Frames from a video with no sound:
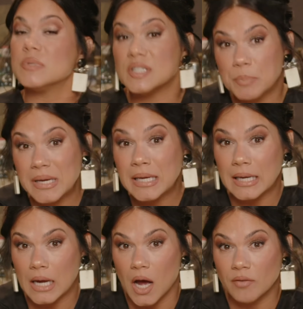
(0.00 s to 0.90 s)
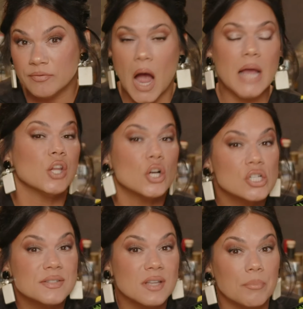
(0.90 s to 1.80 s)
Speaking of, I
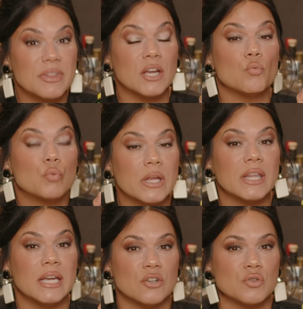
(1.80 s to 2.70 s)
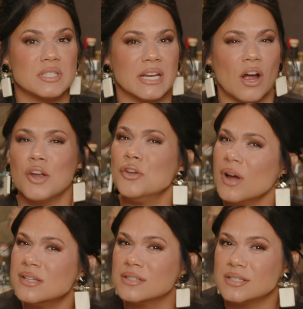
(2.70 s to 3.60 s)
learned something really interesting. Are you
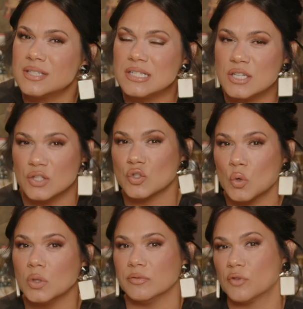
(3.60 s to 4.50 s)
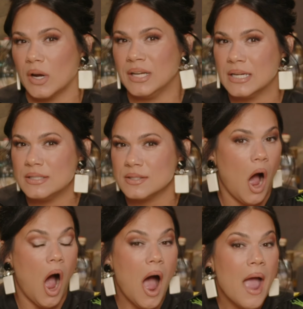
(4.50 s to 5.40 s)
guys listening to the School of Greatness?
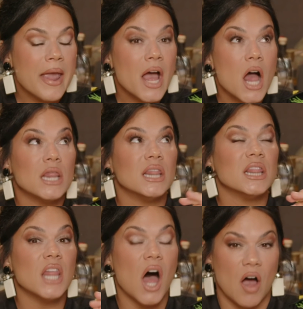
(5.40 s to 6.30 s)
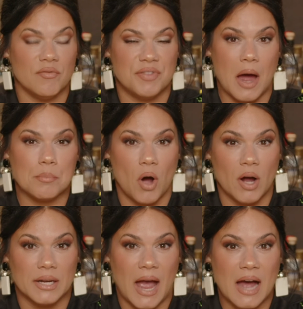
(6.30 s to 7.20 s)
I love that
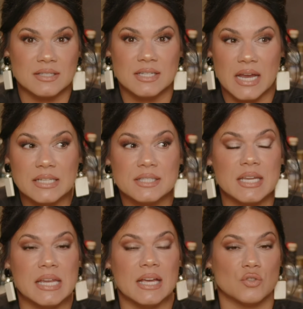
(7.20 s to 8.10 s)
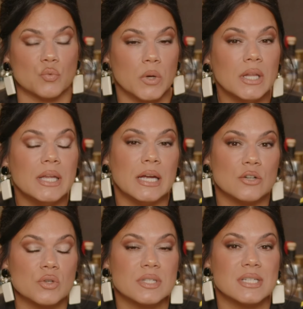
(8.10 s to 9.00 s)
podcast. It's he has really
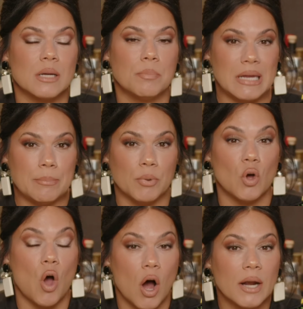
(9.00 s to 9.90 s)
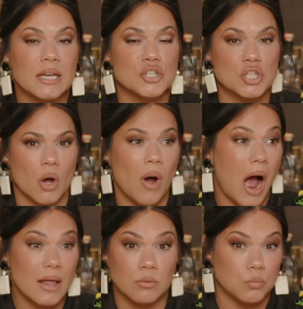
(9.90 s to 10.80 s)
interesting people on his show.
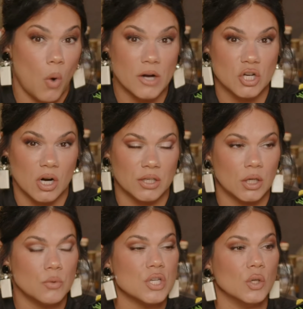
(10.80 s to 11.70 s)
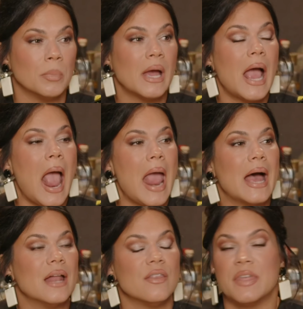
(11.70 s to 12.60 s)
I watch it on YouTube
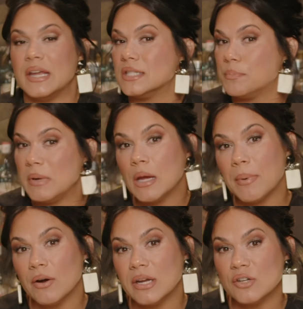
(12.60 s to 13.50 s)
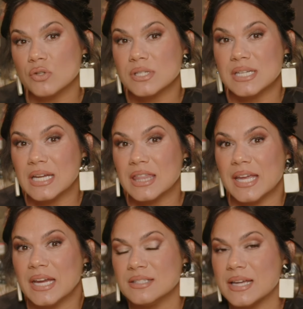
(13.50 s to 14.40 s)
and they speak about interesting
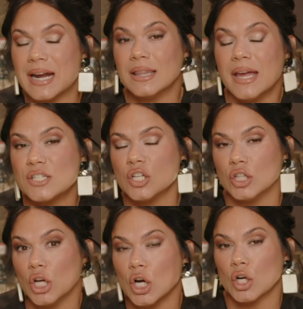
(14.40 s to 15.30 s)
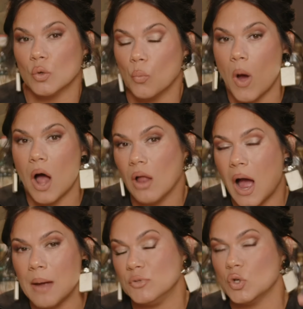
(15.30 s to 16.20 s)
things and I like to learn while
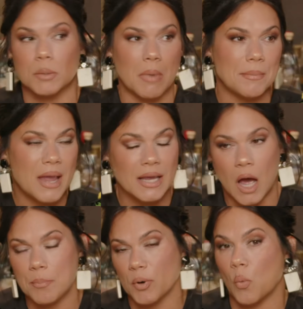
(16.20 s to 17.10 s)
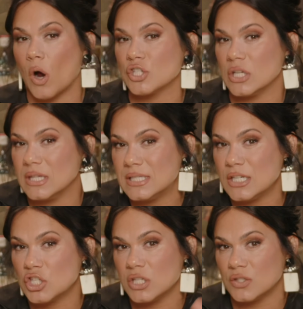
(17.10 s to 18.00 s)
I'm doing my makeup or washing the
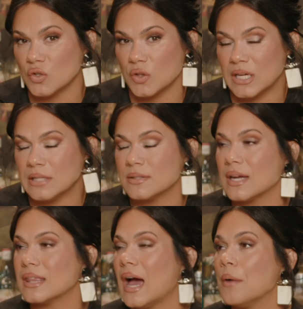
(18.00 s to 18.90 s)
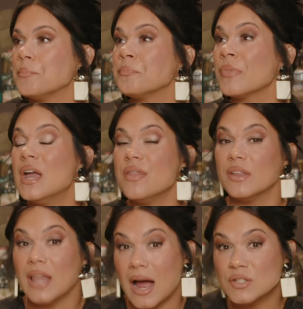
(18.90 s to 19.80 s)
dishes or things like that.
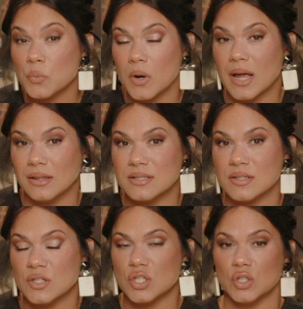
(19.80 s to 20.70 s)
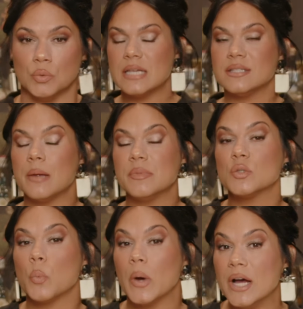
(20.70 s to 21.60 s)
The last one I listened to, his name
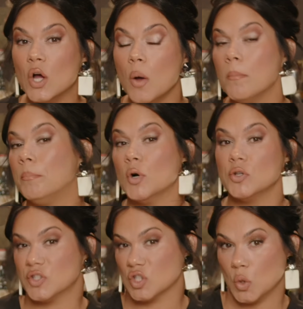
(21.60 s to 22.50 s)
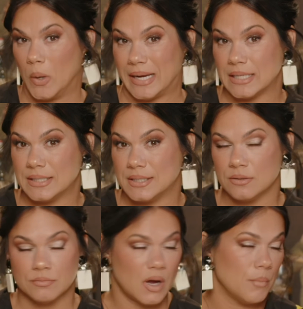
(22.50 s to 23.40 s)
is Will
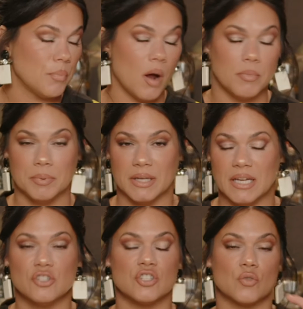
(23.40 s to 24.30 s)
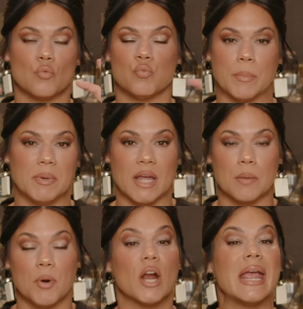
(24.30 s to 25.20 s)
Bulsiewicz. I'm probably just ripping that
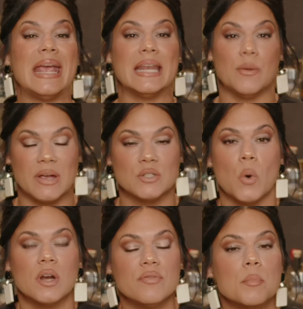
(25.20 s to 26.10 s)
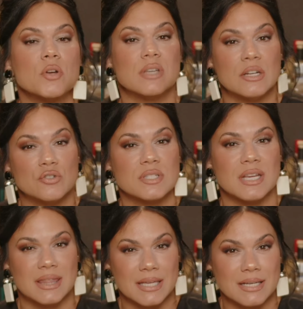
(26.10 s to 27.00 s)
apart. Anyways, one of the most
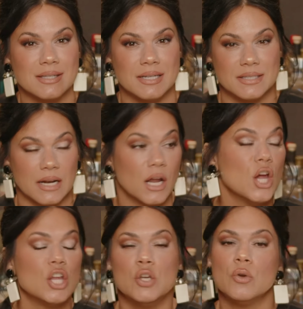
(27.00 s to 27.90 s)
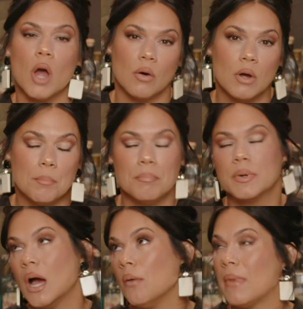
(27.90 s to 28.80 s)
interesting things that he said, you know,
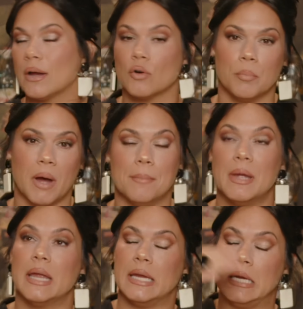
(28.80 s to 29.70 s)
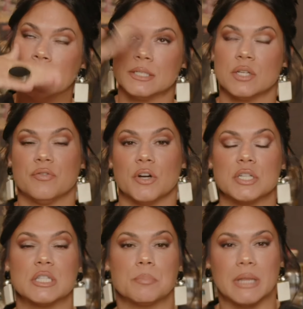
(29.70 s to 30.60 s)
gut microbiome, eat a
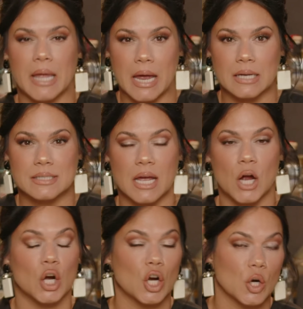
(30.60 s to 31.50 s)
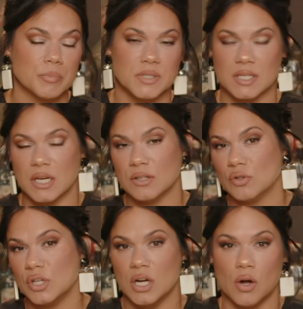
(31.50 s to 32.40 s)
diverse plant, herbs,
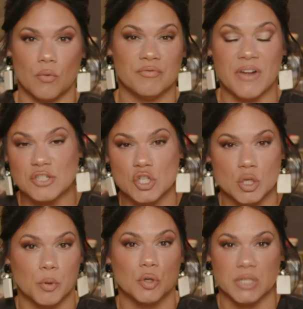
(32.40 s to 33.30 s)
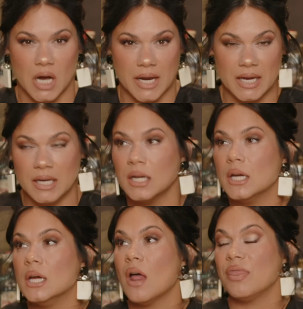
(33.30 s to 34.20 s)
you know, vegetable diet
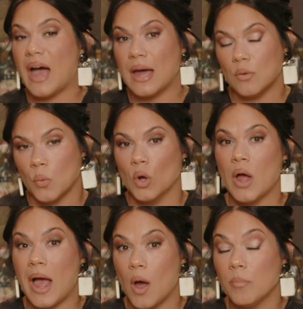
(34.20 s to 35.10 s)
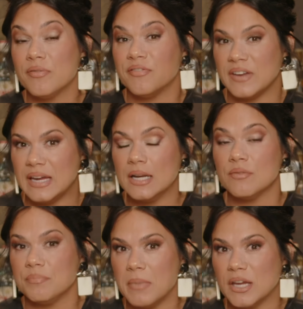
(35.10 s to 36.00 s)
that will help feed
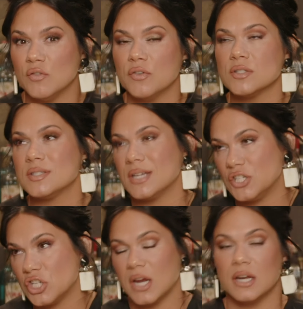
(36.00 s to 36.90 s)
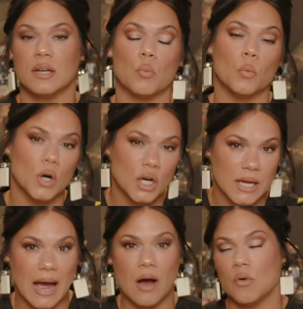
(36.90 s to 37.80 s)
and make you feel satiated, work
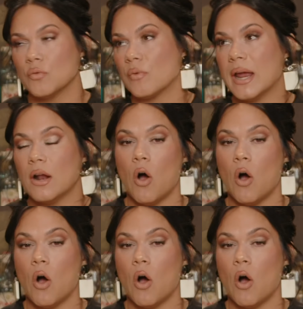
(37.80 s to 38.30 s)
out, right?